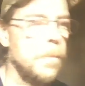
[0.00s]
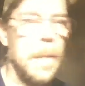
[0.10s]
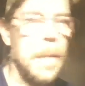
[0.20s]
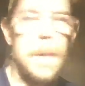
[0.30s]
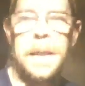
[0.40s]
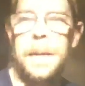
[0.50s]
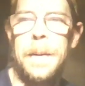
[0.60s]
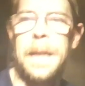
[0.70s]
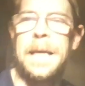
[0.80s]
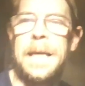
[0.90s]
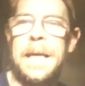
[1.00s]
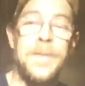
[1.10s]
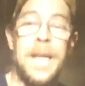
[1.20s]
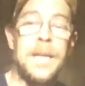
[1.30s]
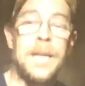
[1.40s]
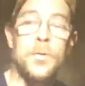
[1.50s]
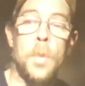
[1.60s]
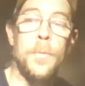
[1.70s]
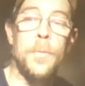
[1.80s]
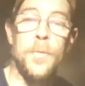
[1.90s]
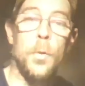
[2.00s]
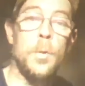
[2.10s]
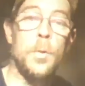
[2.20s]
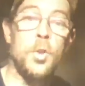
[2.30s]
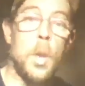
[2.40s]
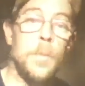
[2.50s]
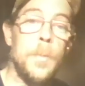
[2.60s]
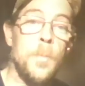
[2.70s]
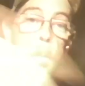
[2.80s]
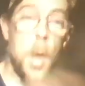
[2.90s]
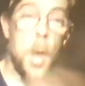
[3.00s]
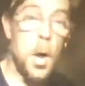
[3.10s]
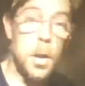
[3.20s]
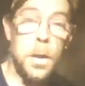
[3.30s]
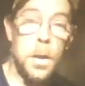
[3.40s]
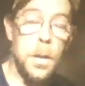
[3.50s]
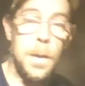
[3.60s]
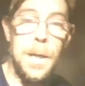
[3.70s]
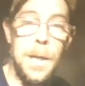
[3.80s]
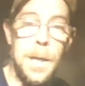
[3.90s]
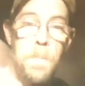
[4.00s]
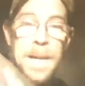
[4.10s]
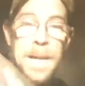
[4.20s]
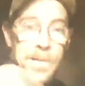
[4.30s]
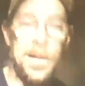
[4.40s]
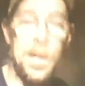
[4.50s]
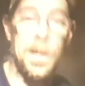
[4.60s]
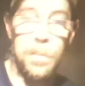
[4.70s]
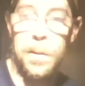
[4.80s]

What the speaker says: I keep see. I get Sharpsville and Sharpsburg mixed up.